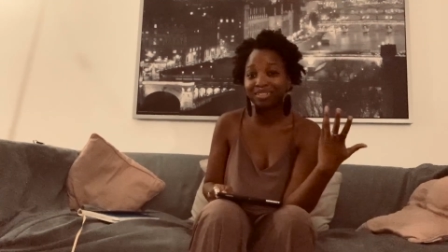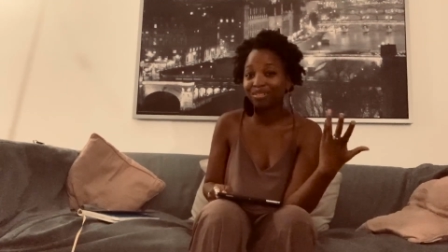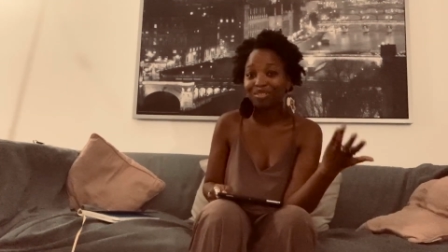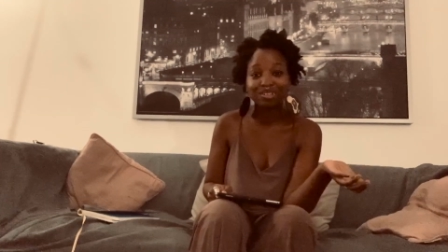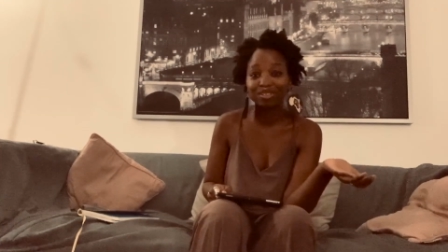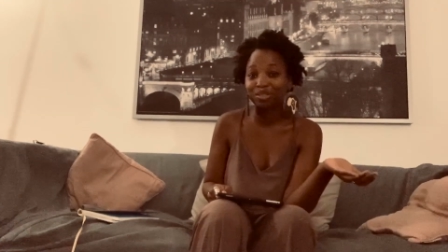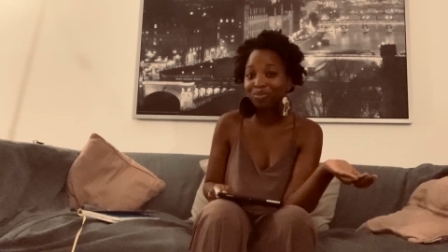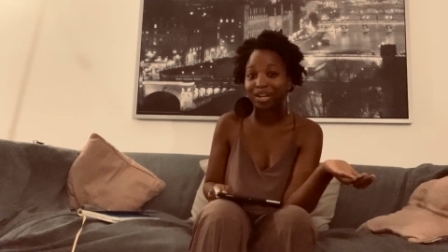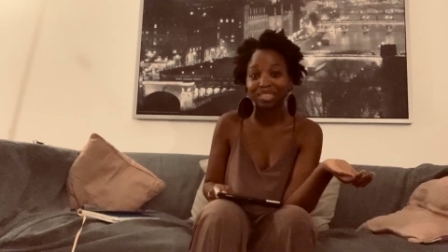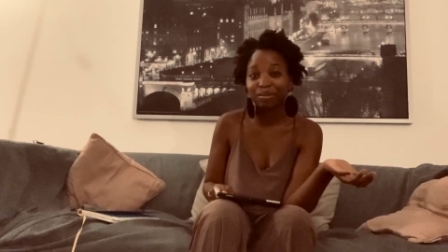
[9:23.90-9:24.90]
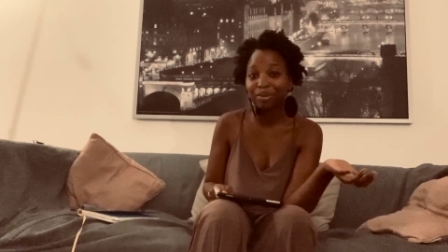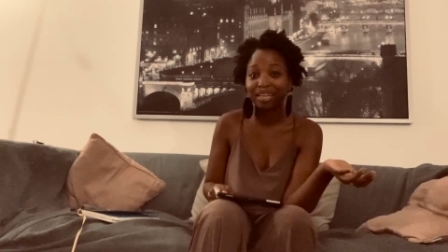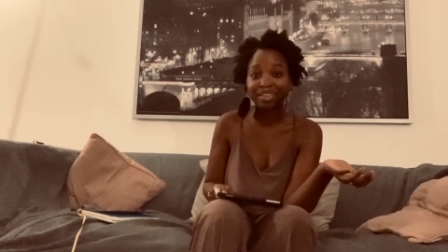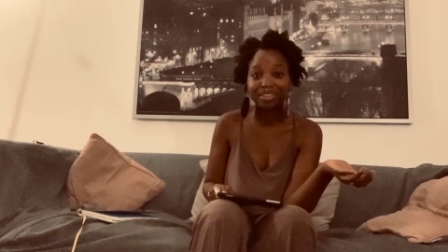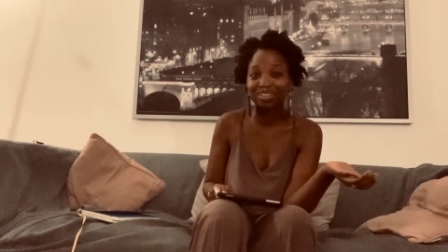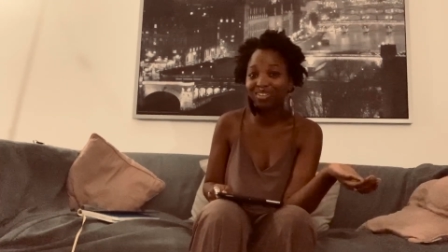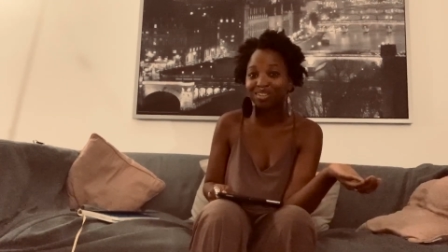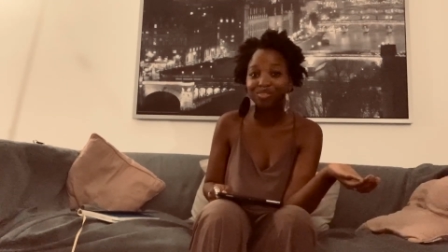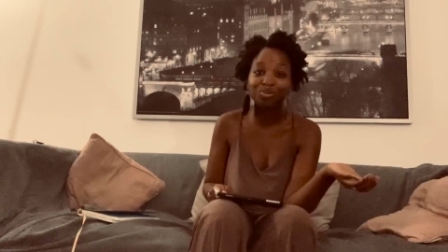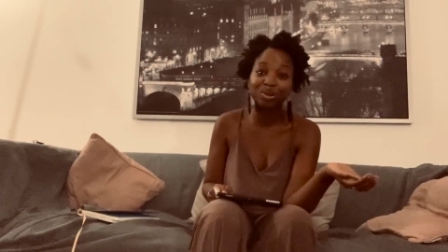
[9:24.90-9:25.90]
on your way to make
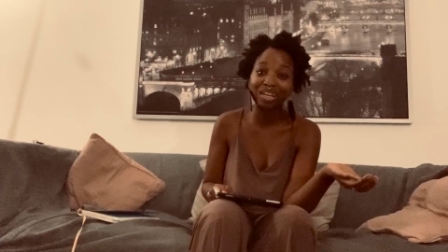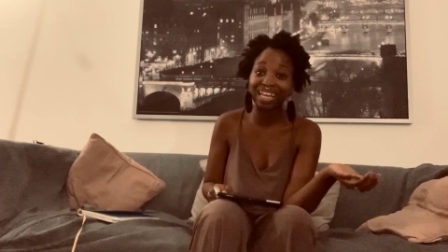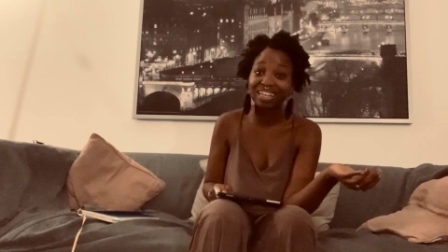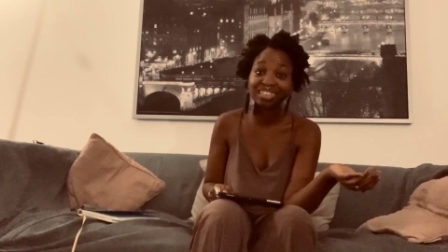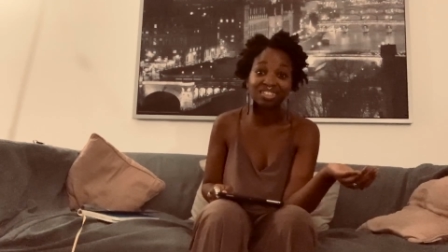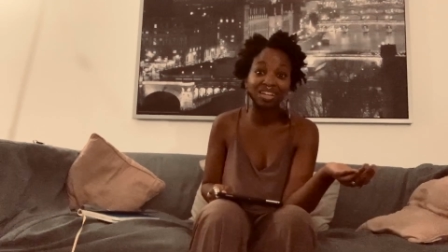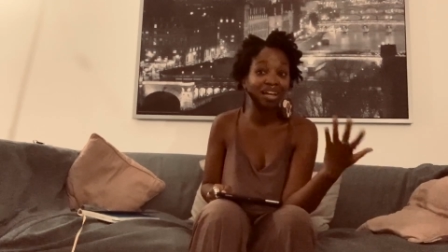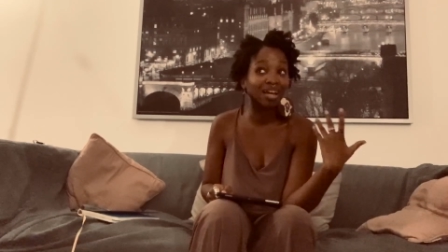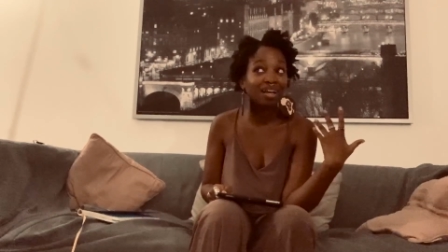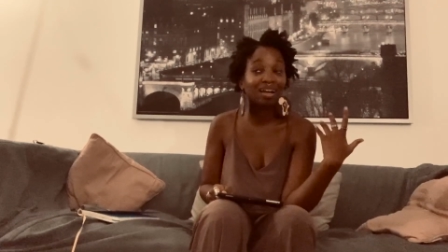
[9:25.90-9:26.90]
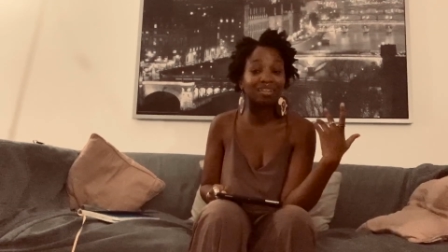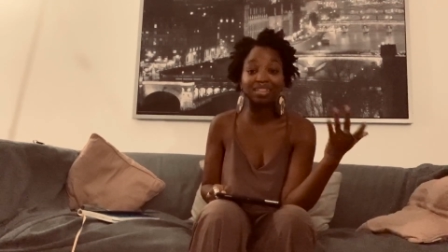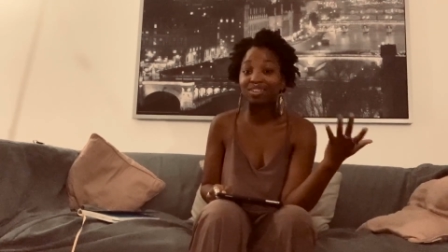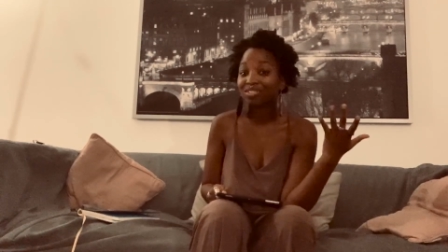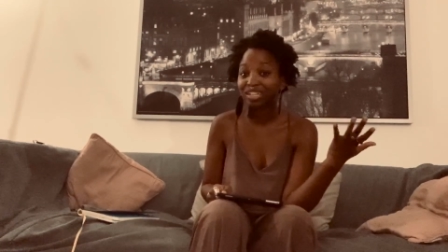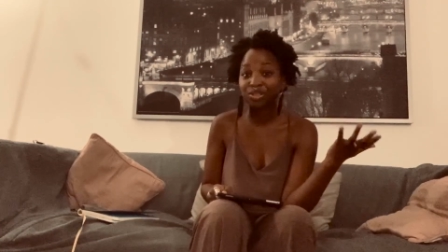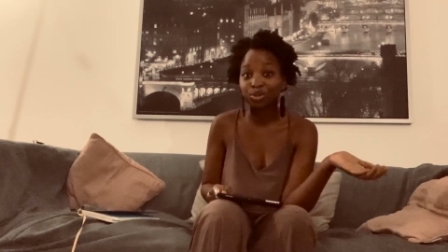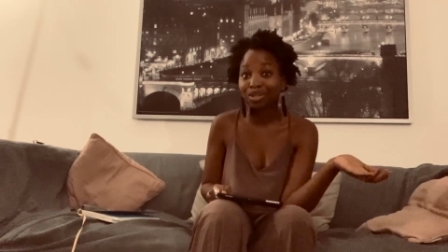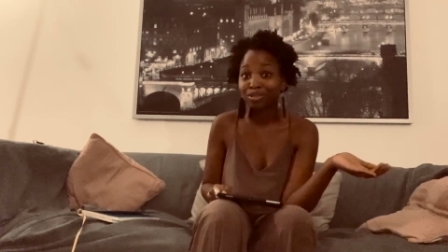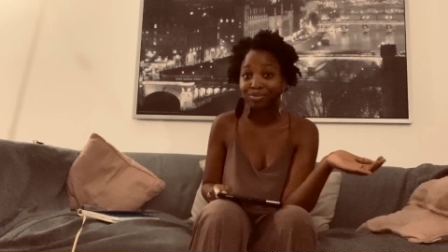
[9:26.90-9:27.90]
your voyage a little less
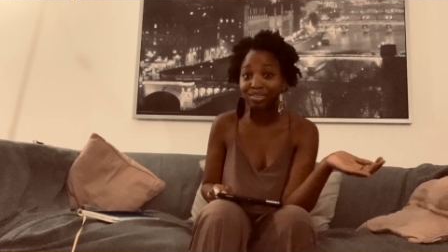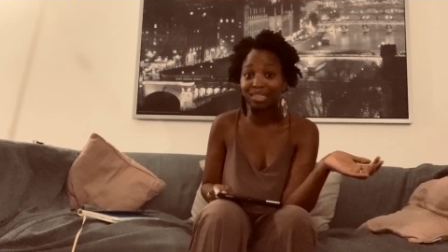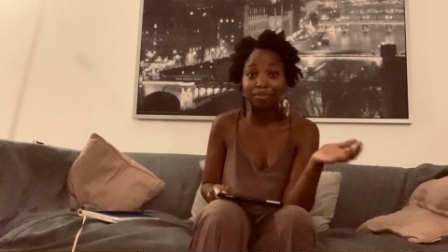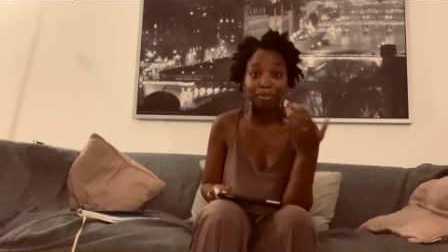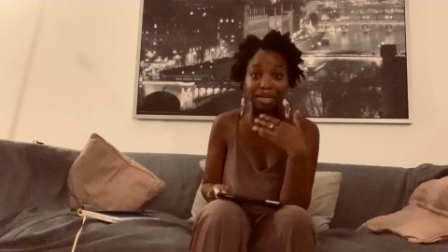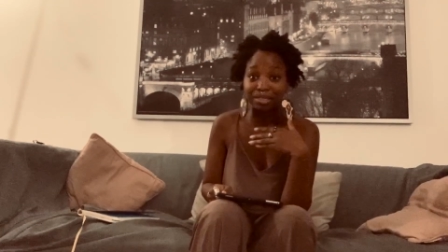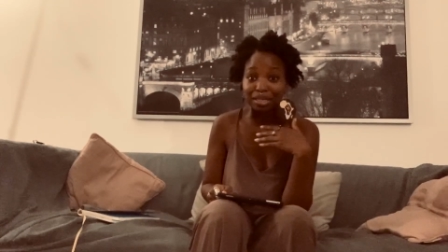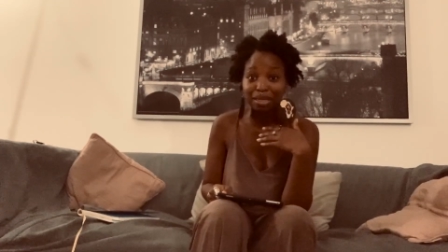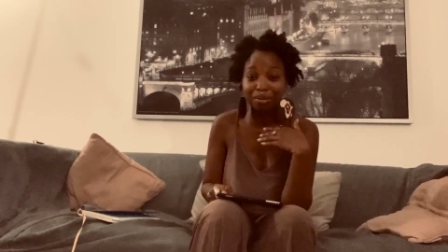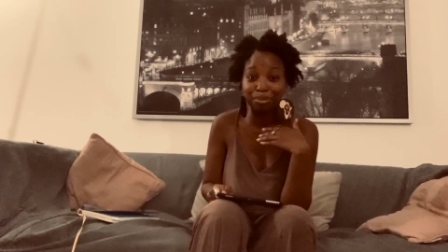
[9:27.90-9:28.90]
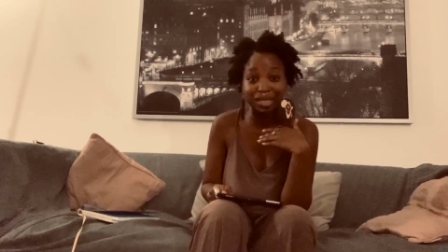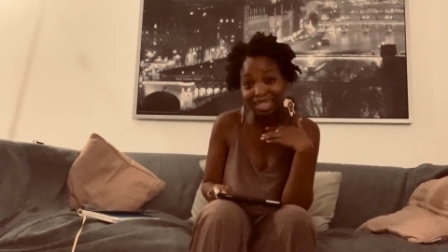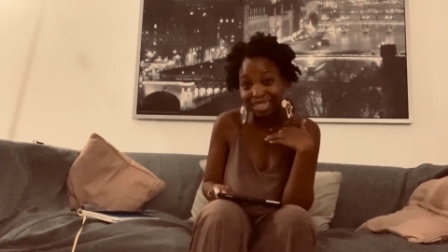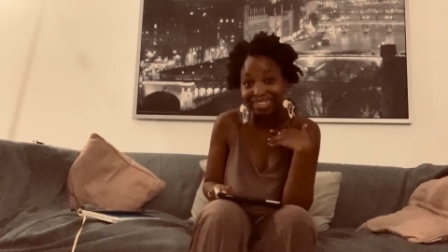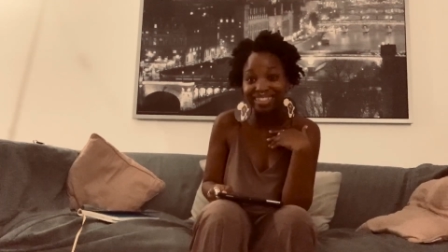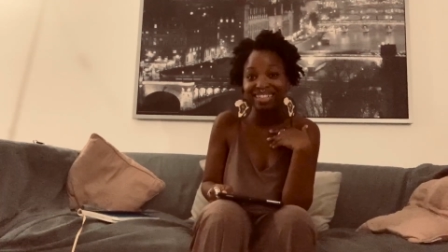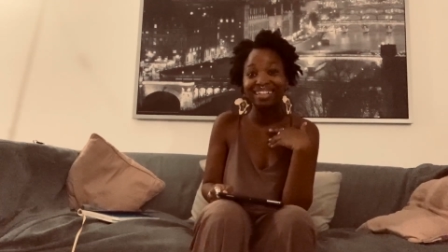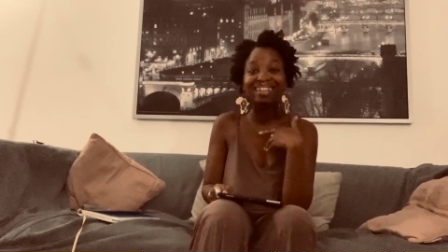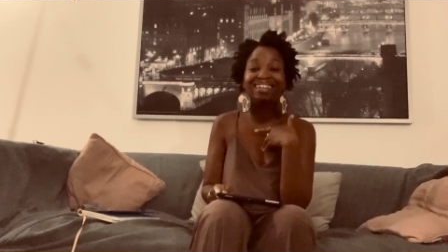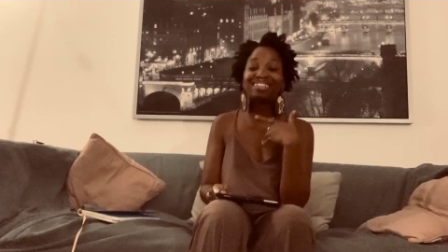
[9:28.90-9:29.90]
stressful than mine is gonna be.
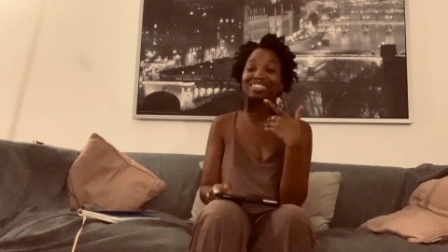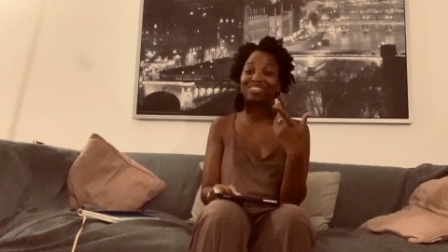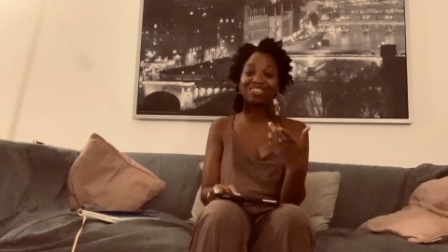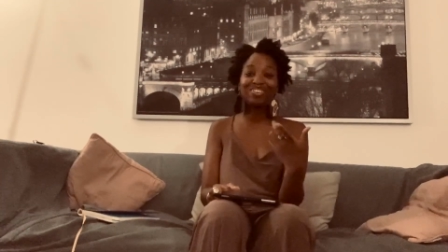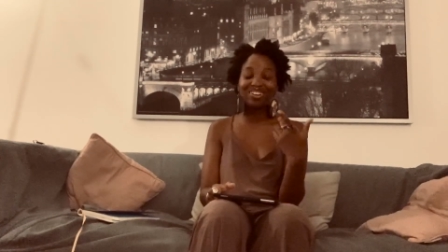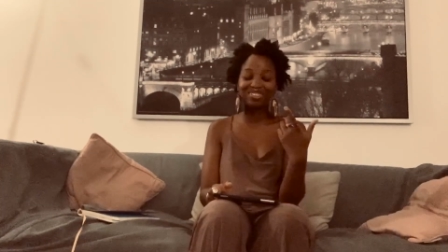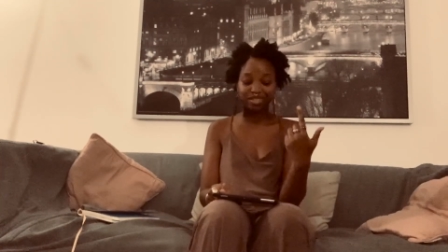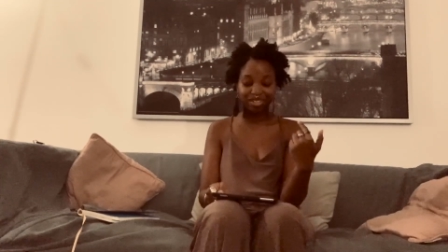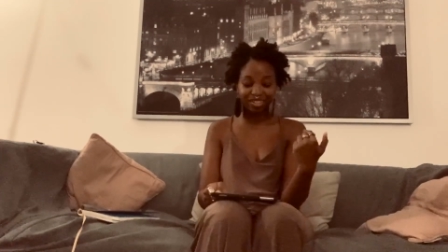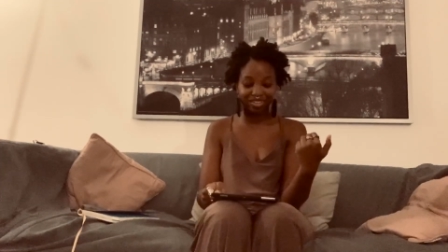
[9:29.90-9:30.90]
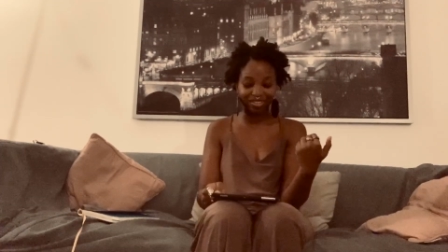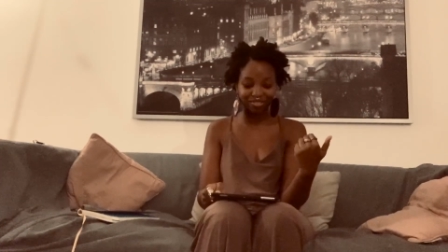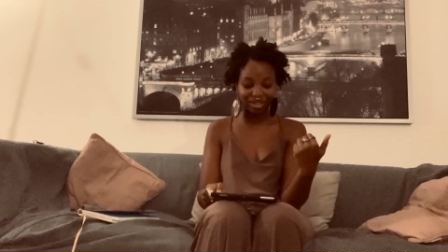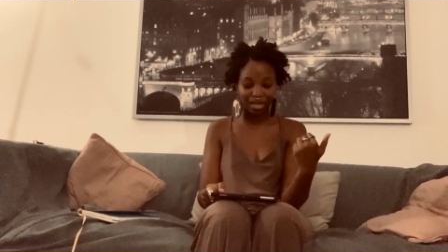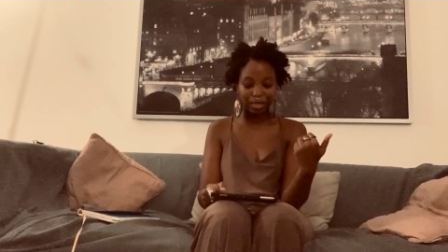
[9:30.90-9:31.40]
So kudos to you.